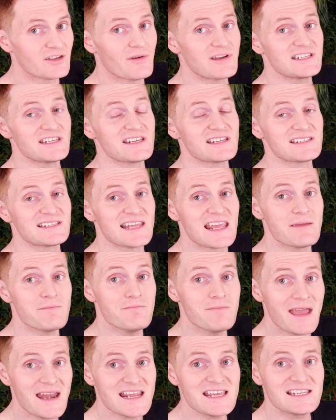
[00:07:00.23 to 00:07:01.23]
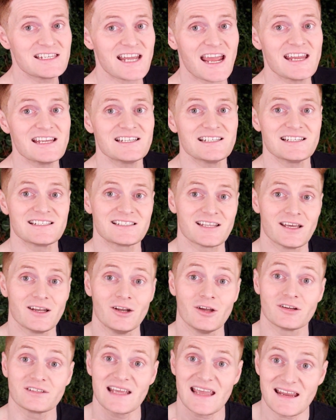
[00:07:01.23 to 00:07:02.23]
as you can see, many changes that
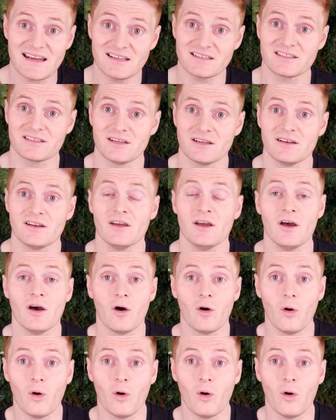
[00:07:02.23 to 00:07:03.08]
looked innocent